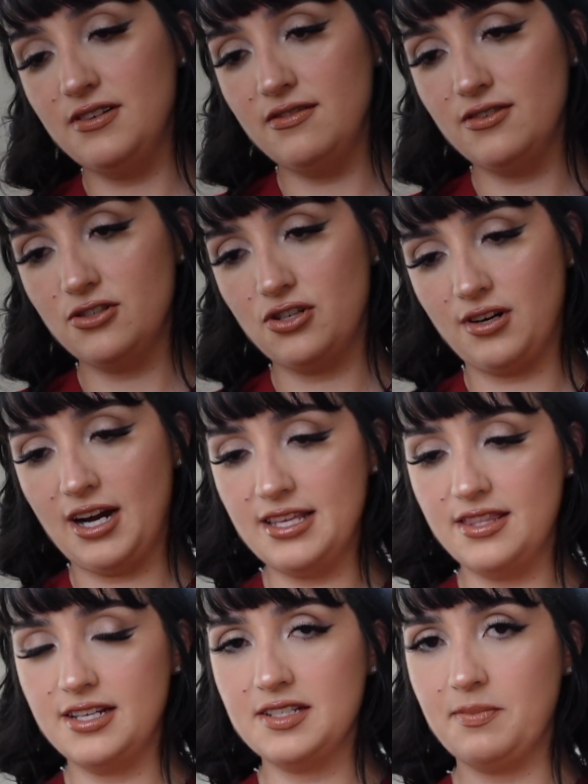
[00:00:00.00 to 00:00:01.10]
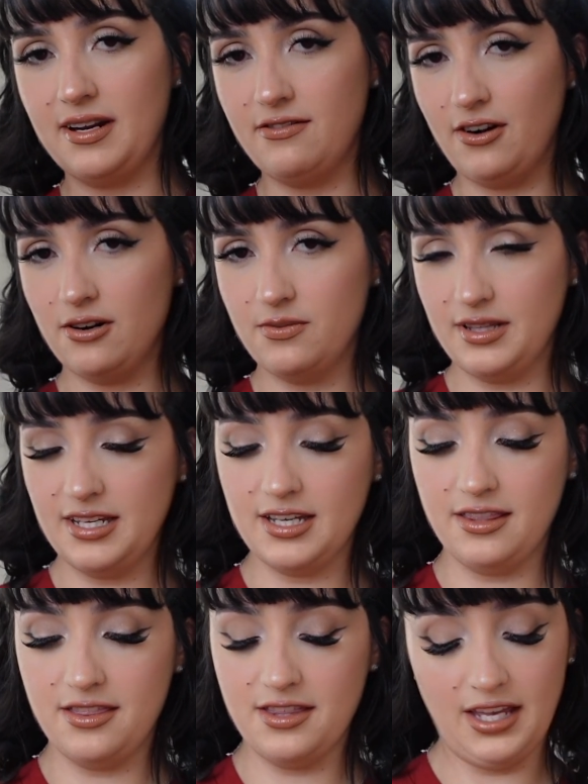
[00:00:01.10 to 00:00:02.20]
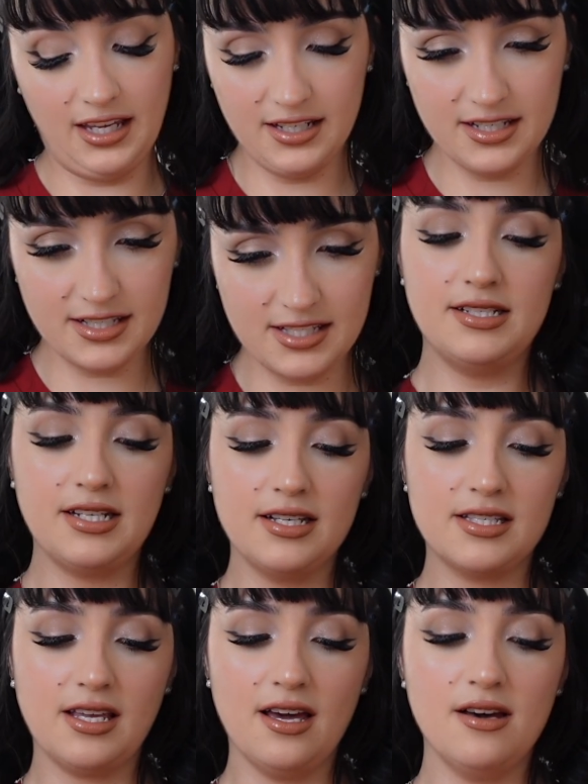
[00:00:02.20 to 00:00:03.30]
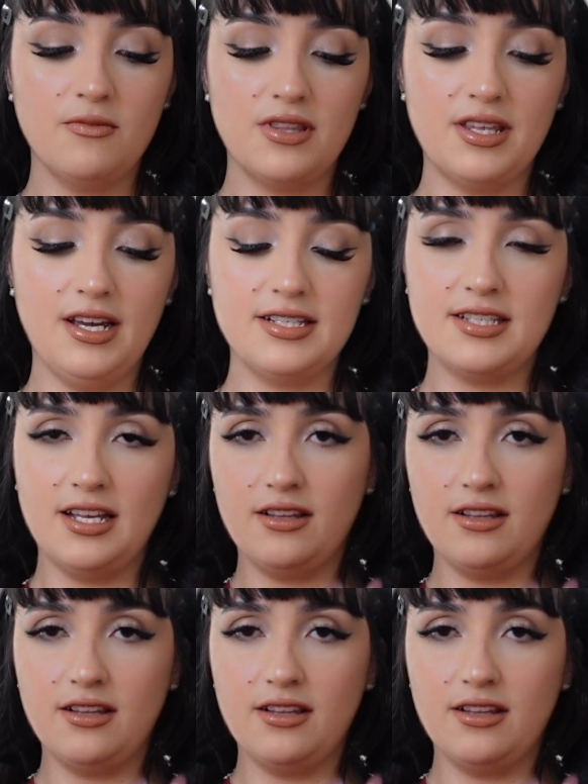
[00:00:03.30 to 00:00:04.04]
never tried this, but I've heard really good things. It does come with an Estee